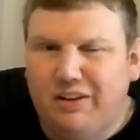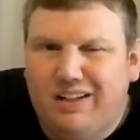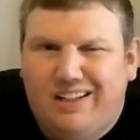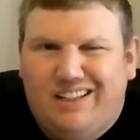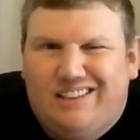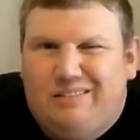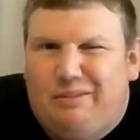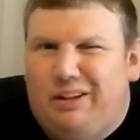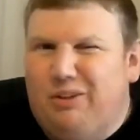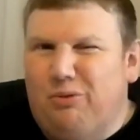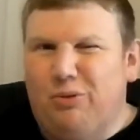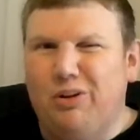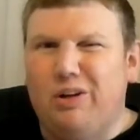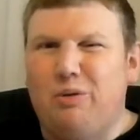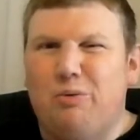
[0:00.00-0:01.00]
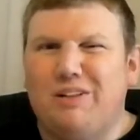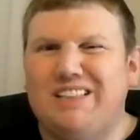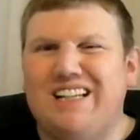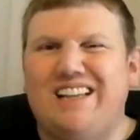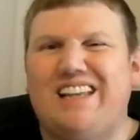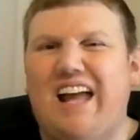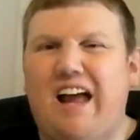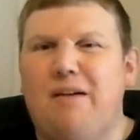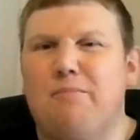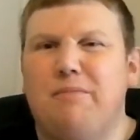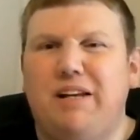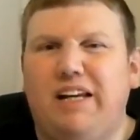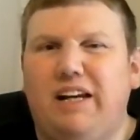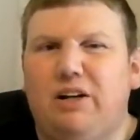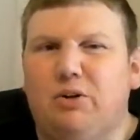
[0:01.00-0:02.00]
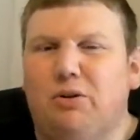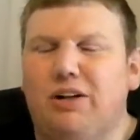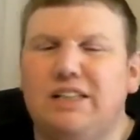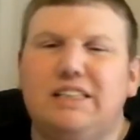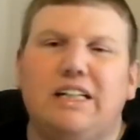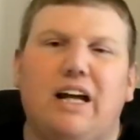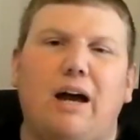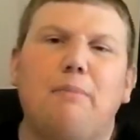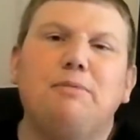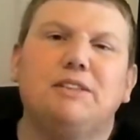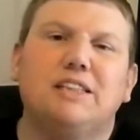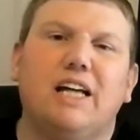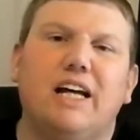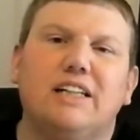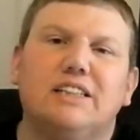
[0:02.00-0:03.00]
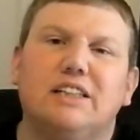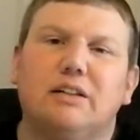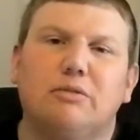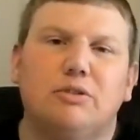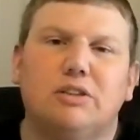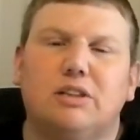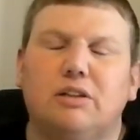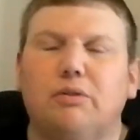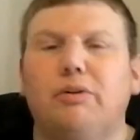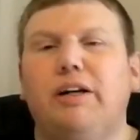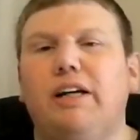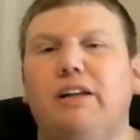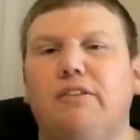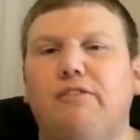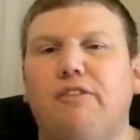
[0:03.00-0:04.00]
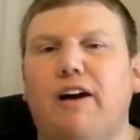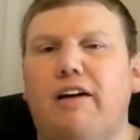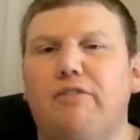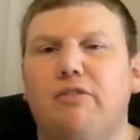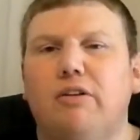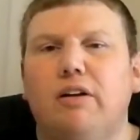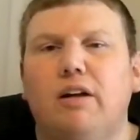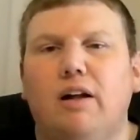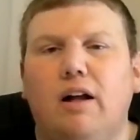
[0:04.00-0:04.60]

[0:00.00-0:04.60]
Because, I mean, there really wasn't that many crazy upsets. There was three of the 5-12